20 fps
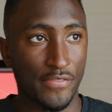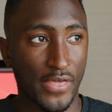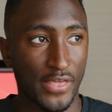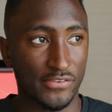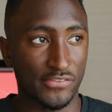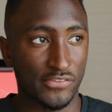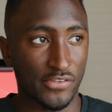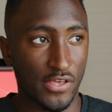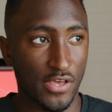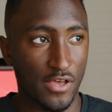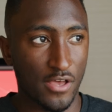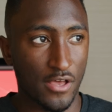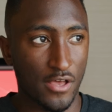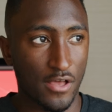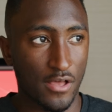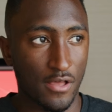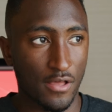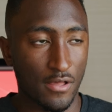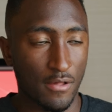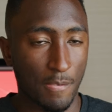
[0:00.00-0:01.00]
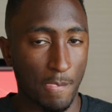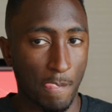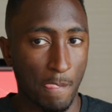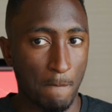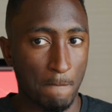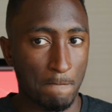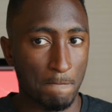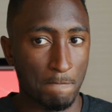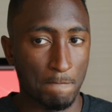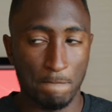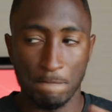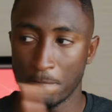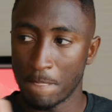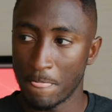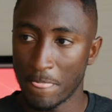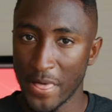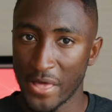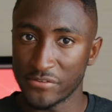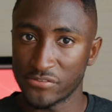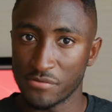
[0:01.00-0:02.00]
And that's, uh,
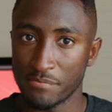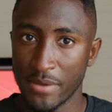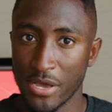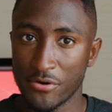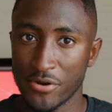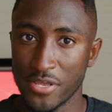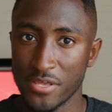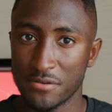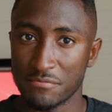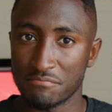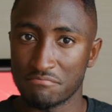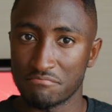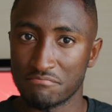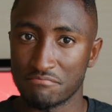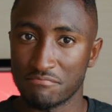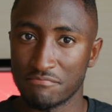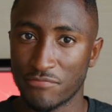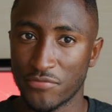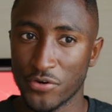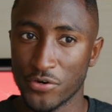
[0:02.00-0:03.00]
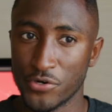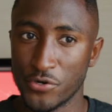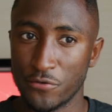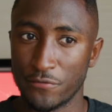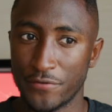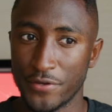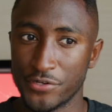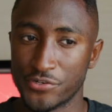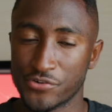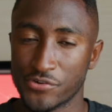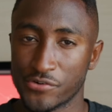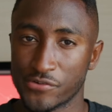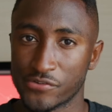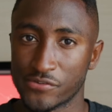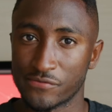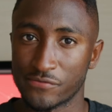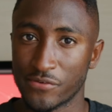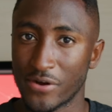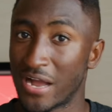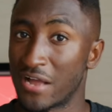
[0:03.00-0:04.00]
that's about it for new
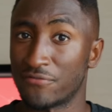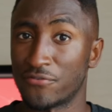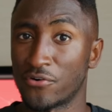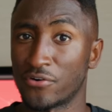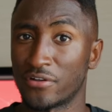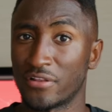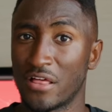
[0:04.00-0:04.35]
features for iPhone